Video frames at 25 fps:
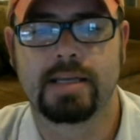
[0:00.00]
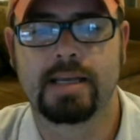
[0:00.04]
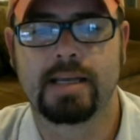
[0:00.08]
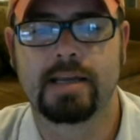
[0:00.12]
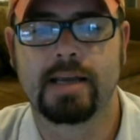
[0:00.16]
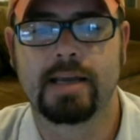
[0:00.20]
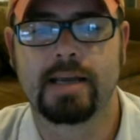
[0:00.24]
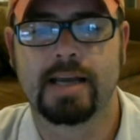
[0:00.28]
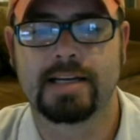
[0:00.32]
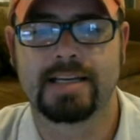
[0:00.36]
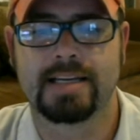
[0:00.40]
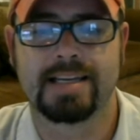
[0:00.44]

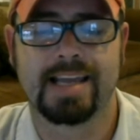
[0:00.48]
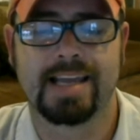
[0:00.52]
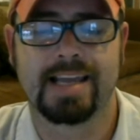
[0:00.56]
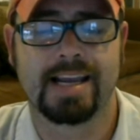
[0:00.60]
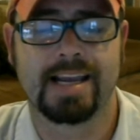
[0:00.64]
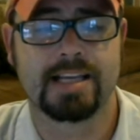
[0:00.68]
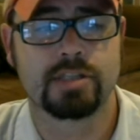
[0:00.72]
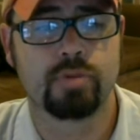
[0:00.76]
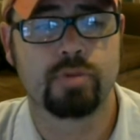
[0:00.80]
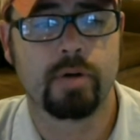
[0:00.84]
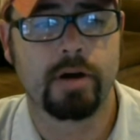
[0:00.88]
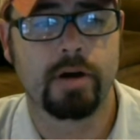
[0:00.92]
He acted
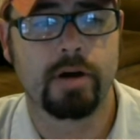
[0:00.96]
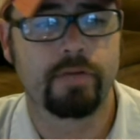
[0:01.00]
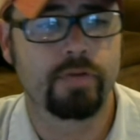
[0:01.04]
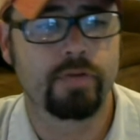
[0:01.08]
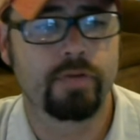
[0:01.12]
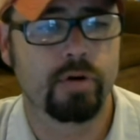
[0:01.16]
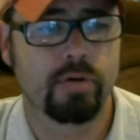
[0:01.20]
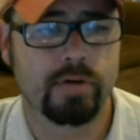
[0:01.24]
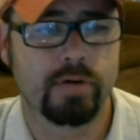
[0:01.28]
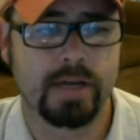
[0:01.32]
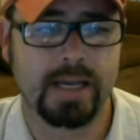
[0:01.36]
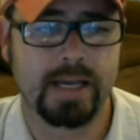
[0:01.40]
like a
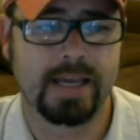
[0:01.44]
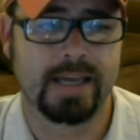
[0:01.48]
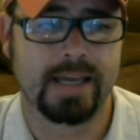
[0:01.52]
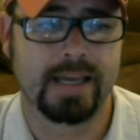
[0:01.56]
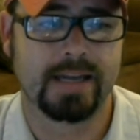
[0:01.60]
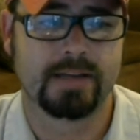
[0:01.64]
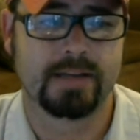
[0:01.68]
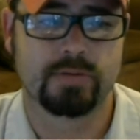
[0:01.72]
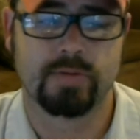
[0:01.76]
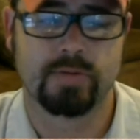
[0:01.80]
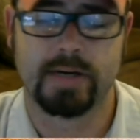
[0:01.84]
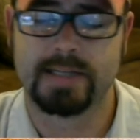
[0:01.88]
12-year-old
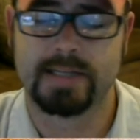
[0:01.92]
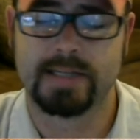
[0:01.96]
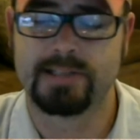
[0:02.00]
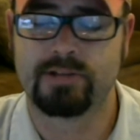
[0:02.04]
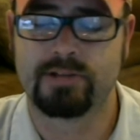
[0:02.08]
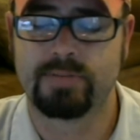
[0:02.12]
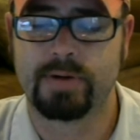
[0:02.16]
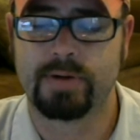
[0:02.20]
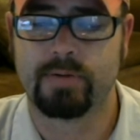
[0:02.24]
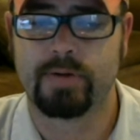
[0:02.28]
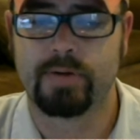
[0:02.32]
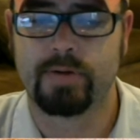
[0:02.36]
kid, is what I
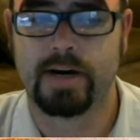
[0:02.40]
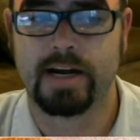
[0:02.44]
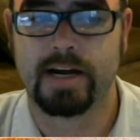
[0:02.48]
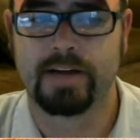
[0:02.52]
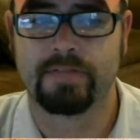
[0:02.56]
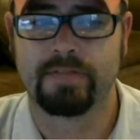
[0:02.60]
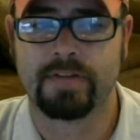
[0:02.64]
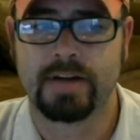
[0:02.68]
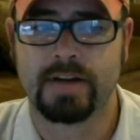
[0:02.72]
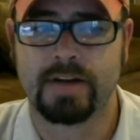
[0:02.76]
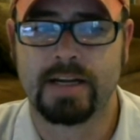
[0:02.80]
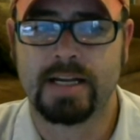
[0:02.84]
told my
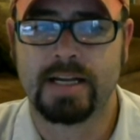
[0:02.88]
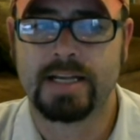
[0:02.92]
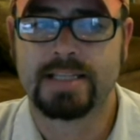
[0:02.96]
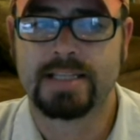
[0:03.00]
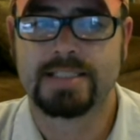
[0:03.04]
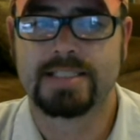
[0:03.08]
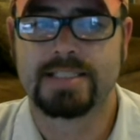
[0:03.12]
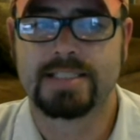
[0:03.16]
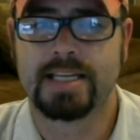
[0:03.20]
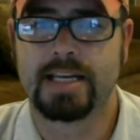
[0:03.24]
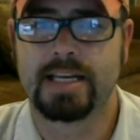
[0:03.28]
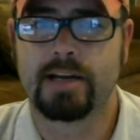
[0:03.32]
wife,
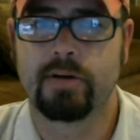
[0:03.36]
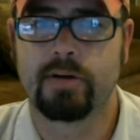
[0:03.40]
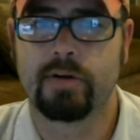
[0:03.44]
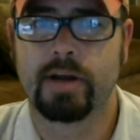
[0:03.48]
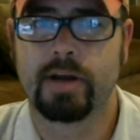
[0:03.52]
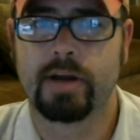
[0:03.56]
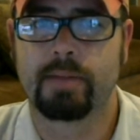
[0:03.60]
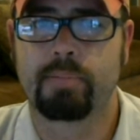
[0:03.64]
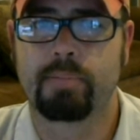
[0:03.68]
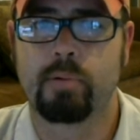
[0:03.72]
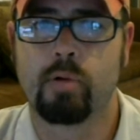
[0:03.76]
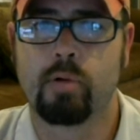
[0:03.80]
sitting
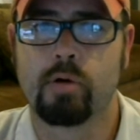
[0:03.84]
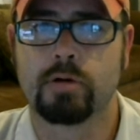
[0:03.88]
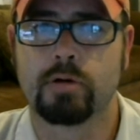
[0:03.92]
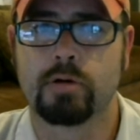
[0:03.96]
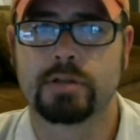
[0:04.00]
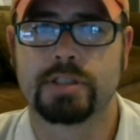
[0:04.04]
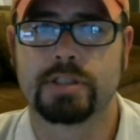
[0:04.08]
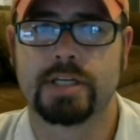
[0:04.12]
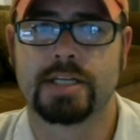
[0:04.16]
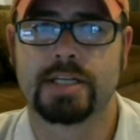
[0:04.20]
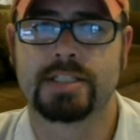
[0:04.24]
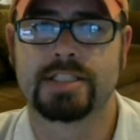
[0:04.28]
on that
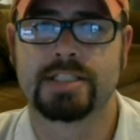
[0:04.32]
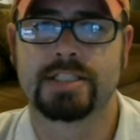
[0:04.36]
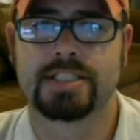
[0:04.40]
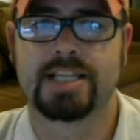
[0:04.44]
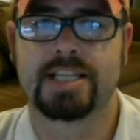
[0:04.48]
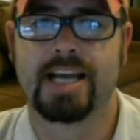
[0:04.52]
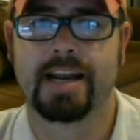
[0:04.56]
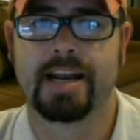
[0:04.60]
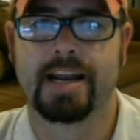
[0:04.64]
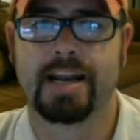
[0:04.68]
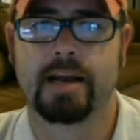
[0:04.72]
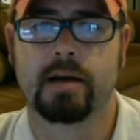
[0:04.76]
porch and
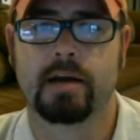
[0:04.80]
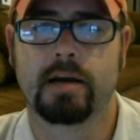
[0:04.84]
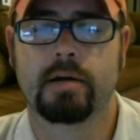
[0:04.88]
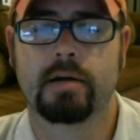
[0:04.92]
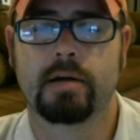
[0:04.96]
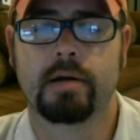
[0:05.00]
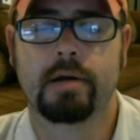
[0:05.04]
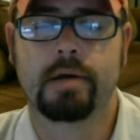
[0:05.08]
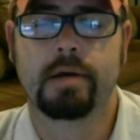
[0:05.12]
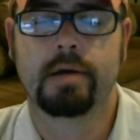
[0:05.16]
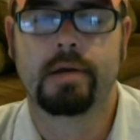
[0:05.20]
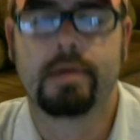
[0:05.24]
just kind of,
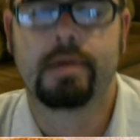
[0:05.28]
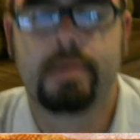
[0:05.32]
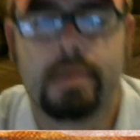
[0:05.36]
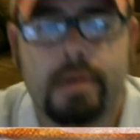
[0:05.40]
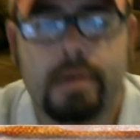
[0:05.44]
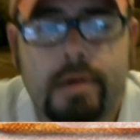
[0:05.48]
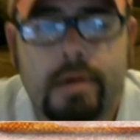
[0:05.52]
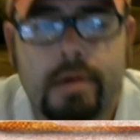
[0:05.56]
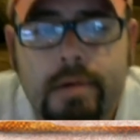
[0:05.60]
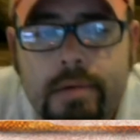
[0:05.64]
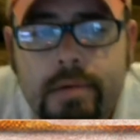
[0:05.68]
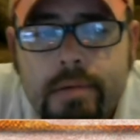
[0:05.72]

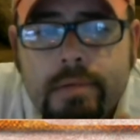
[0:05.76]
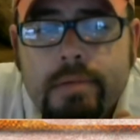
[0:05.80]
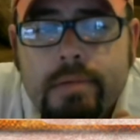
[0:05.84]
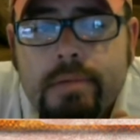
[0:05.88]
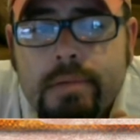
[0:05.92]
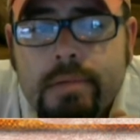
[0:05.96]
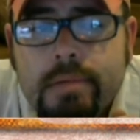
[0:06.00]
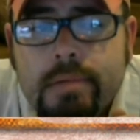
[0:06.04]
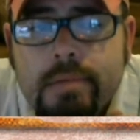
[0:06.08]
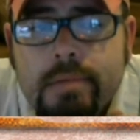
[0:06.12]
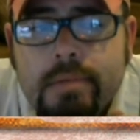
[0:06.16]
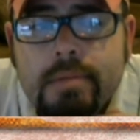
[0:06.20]
you
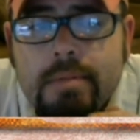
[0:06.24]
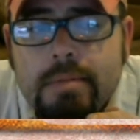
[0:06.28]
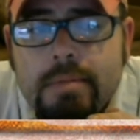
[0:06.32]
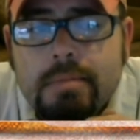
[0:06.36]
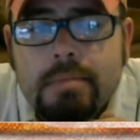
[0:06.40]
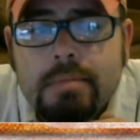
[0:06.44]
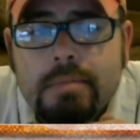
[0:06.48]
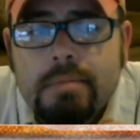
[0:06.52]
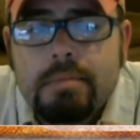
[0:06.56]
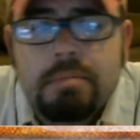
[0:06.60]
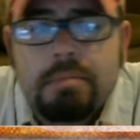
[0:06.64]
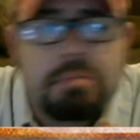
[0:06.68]

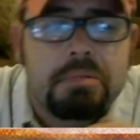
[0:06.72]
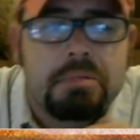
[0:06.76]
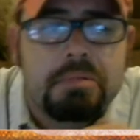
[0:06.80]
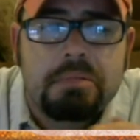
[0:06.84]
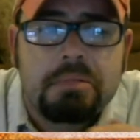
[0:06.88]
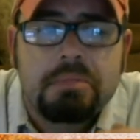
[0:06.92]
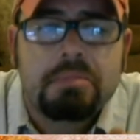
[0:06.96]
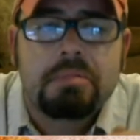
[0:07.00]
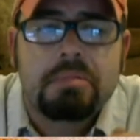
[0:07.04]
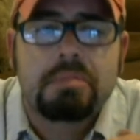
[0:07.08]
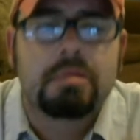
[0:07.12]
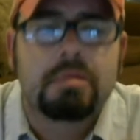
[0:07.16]

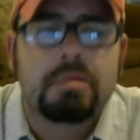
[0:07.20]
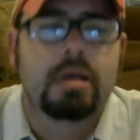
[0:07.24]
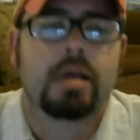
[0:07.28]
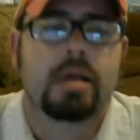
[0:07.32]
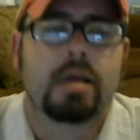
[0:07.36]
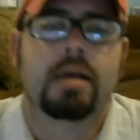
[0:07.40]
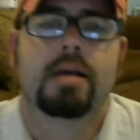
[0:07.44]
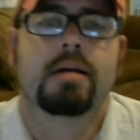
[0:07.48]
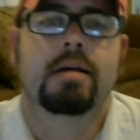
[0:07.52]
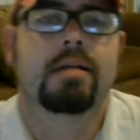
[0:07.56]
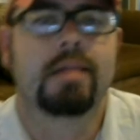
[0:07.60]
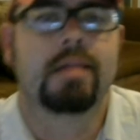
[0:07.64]
know,
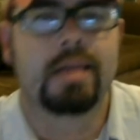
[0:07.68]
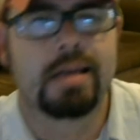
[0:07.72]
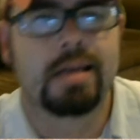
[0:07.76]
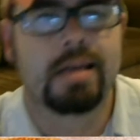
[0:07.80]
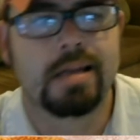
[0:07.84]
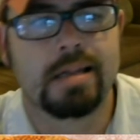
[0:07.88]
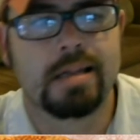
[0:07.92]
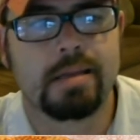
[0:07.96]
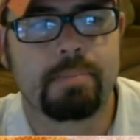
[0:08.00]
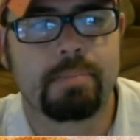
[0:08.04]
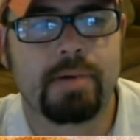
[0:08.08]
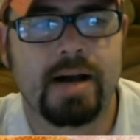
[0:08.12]

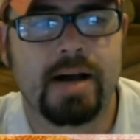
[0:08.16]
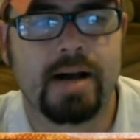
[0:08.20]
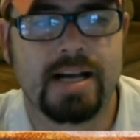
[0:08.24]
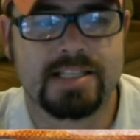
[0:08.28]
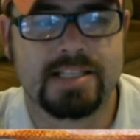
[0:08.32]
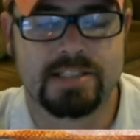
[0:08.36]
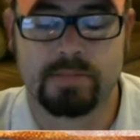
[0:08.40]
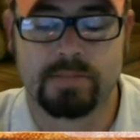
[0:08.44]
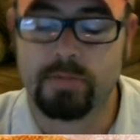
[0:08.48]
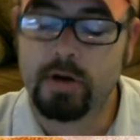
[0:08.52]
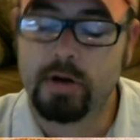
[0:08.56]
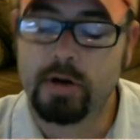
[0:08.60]
cleaning the
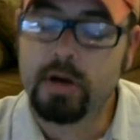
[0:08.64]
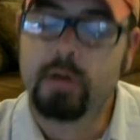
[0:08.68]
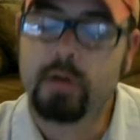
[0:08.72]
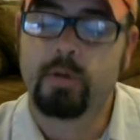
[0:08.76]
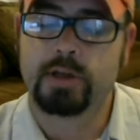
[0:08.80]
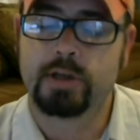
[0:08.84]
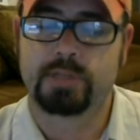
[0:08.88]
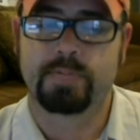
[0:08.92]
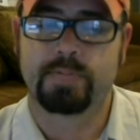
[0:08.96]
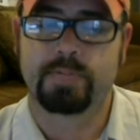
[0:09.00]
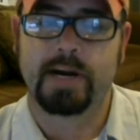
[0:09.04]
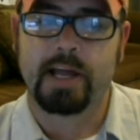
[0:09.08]
possum,
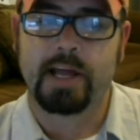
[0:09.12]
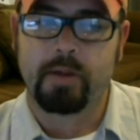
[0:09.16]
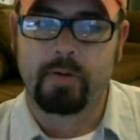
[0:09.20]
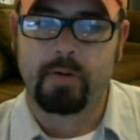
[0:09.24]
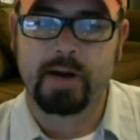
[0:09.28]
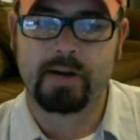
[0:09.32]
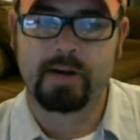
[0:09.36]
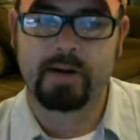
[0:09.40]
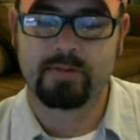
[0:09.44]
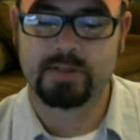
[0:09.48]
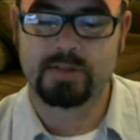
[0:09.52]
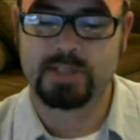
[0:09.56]
which, by the
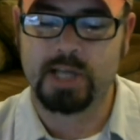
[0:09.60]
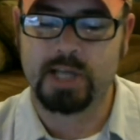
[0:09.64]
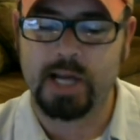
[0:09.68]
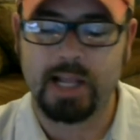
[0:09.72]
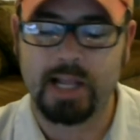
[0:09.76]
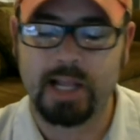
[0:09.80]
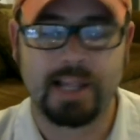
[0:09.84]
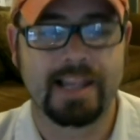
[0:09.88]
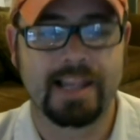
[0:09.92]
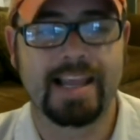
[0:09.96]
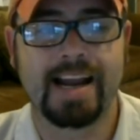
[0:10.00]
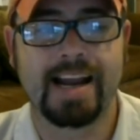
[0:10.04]
way, was
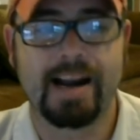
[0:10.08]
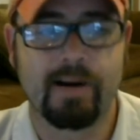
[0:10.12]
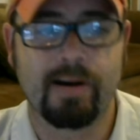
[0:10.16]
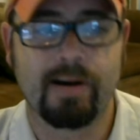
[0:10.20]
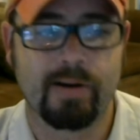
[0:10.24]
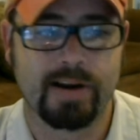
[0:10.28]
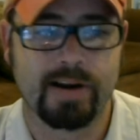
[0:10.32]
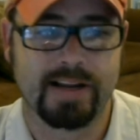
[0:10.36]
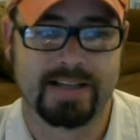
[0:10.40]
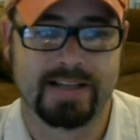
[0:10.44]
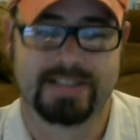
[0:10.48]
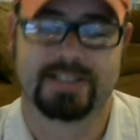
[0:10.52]

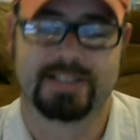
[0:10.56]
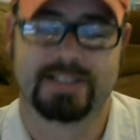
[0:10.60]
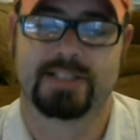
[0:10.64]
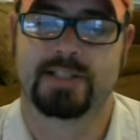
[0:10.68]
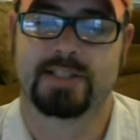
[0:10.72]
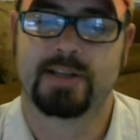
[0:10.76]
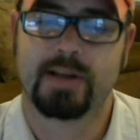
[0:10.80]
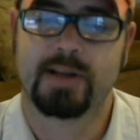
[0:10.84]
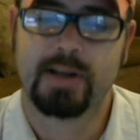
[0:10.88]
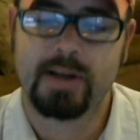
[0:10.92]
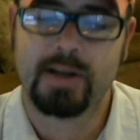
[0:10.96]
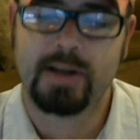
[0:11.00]

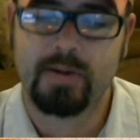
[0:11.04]
hilarious.